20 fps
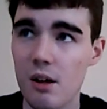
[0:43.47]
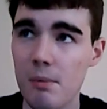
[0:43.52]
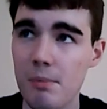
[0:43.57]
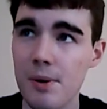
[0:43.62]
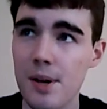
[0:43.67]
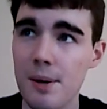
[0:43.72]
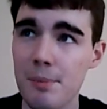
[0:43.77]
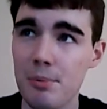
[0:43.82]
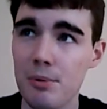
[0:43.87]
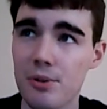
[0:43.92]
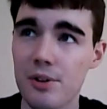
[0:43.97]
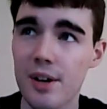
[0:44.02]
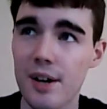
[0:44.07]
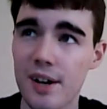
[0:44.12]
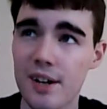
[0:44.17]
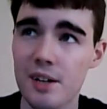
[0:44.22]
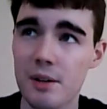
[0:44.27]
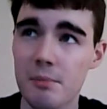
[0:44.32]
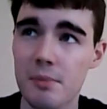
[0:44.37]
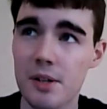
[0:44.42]
People
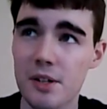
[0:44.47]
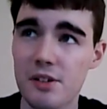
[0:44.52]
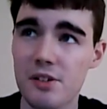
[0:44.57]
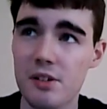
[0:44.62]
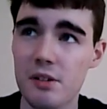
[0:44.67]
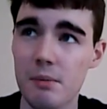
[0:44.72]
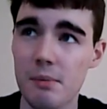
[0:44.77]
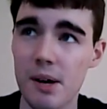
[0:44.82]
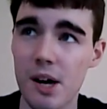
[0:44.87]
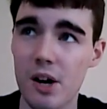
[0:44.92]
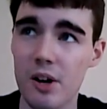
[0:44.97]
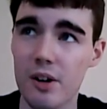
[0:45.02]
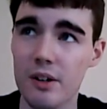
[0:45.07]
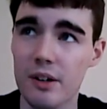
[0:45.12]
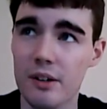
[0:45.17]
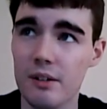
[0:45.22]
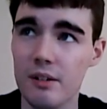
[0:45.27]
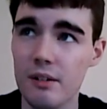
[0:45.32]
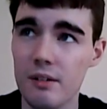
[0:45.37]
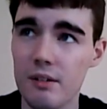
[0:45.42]
kind of bitched about
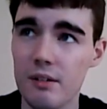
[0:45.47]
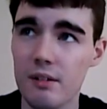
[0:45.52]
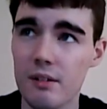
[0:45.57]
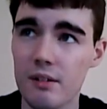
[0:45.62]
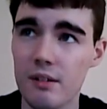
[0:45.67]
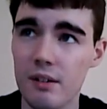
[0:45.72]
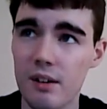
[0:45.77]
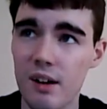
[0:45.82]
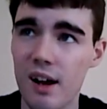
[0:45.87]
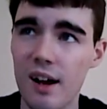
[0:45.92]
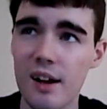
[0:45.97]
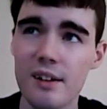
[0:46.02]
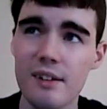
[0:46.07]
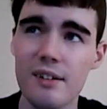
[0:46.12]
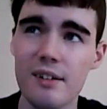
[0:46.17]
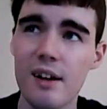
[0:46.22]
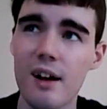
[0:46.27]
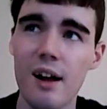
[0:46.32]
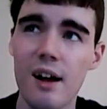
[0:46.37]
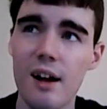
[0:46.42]
it.
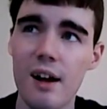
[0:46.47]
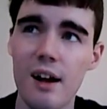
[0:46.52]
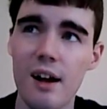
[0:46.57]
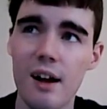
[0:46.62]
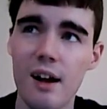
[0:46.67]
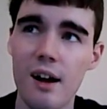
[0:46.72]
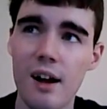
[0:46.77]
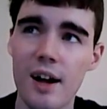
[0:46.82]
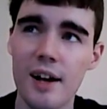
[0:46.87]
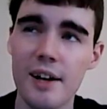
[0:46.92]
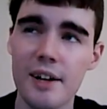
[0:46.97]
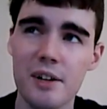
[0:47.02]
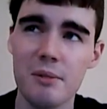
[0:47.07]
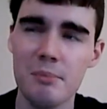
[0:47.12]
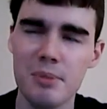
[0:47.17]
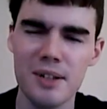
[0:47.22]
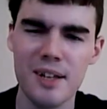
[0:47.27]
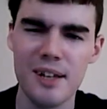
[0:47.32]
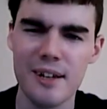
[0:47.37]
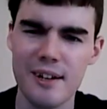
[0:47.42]
I
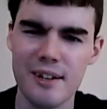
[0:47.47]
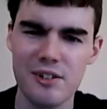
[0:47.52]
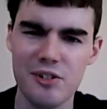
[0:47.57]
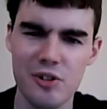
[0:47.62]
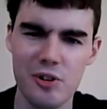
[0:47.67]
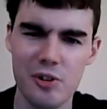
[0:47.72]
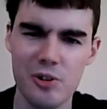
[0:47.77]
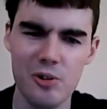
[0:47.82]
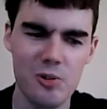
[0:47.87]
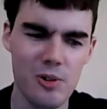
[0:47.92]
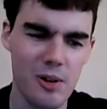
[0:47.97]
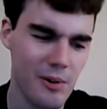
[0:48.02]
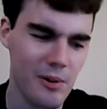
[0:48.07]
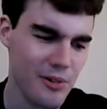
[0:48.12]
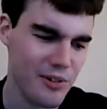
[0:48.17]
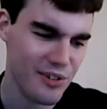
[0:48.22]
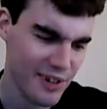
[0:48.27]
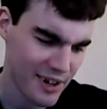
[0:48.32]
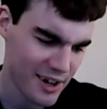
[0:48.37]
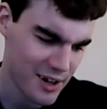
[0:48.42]
complained too. I
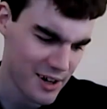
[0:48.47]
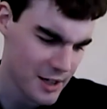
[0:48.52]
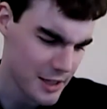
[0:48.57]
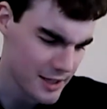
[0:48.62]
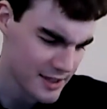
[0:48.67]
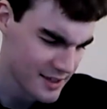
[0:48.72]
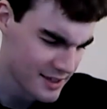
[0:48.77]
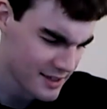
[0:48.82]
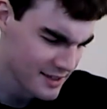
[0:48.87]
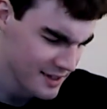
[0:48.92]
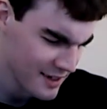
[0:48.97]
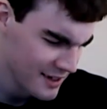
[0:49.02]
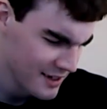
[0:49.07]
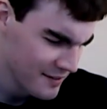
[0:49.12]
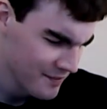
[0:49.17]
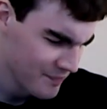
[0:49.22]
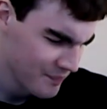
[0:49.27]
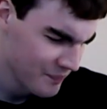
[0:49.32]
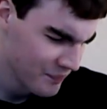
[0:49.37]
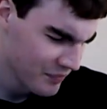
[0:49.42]
was like, oh, it's
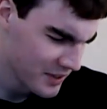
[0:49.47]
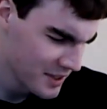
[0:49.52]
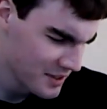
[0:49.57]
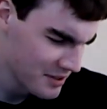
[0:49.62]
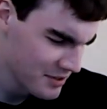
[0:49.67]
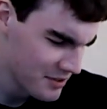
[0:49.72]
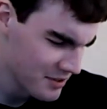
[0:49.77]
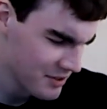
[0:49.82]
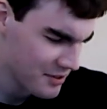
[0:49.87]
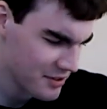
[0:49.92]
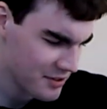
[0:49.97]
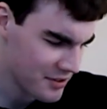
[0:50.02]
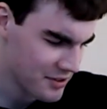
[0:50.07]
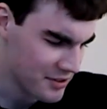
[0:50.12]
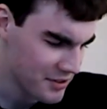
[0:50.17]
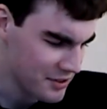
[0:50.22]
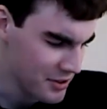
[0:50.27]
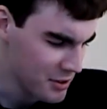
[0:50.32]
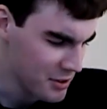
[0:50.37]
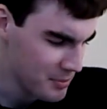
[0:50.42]
just
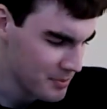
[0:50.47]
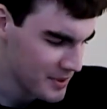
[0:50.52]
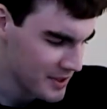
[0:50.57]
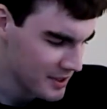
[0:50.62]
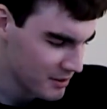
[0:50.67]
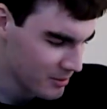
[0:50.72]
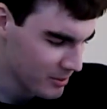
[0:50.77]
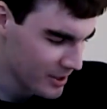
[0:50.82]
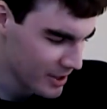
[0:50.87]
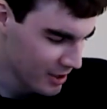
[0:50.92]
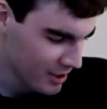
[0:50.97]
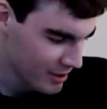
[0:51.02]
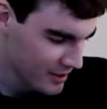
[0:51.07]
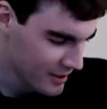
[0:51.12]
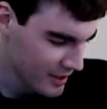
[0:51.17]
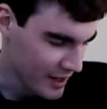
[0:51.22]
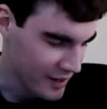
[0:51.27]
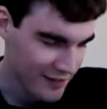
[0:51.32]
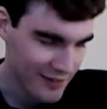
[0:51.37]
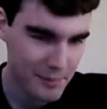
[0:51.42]
stupid.
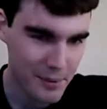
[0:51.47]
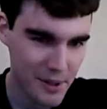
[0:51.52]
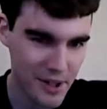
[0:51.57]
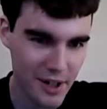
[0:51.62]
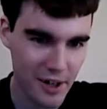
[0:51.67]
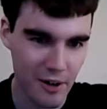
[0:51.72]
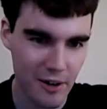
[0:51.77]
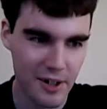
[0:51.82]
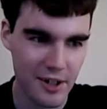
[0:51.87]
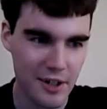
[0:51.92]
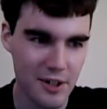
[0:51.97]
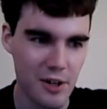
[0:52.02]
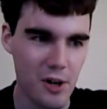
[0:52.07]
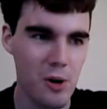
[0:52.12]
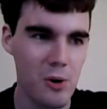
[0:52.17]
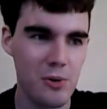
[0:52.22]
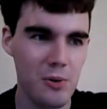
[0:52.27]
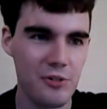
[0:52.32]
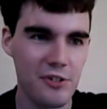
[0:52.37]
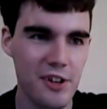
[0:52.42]
Everybody already
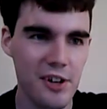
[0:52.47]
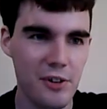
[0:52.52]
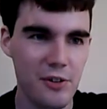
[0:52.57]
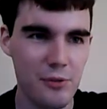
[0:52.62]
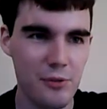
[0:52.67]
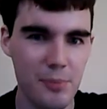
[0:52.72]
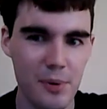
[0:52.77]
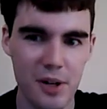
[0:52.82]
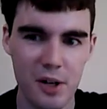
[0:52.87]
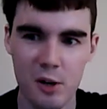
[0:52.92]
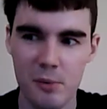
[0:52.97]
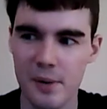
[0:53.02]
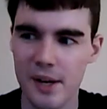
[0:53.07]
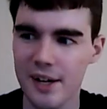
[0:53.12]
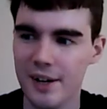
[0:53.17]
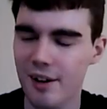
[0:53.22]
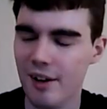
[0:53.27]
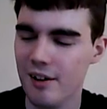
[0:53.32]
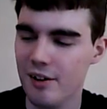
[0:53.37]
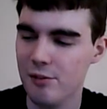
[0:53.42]
knows how
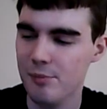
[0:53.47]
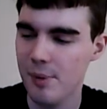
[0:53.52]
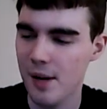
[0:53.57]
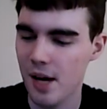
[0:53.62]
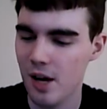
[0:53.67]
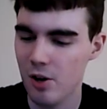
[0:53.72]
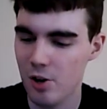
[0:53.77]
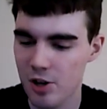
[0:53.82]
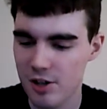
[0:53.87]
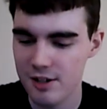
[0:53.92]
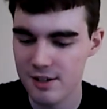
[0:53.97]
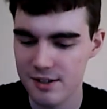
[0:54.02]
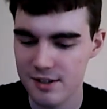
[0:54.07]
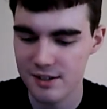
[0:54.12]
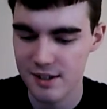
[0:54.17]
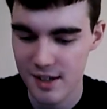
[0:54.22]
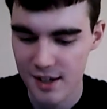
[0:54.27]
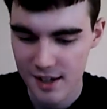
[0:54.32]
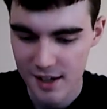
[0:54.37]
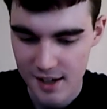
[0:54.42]
Spider-Man got his
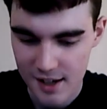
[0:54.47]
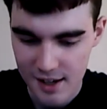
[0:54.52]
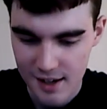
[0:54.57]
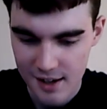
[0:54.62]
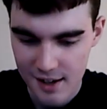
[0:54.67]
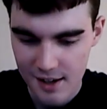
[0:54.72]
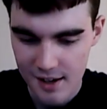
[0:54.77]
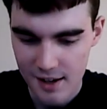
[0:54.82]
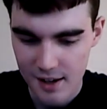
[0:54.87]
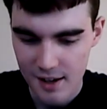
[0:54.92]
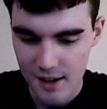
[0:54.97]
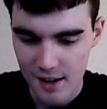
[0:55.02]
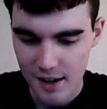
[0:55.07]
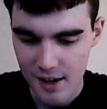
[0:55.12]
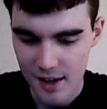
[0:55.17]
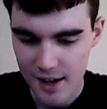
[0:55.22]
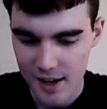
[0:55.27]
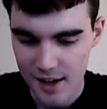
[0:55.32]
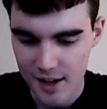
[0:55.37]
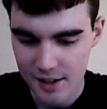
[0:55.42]
powers,
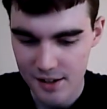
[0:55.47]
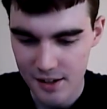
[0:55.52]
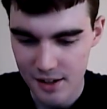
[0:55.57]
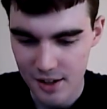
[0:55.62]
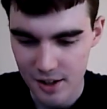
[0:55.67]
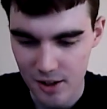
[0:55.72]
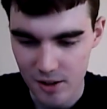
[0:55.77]
and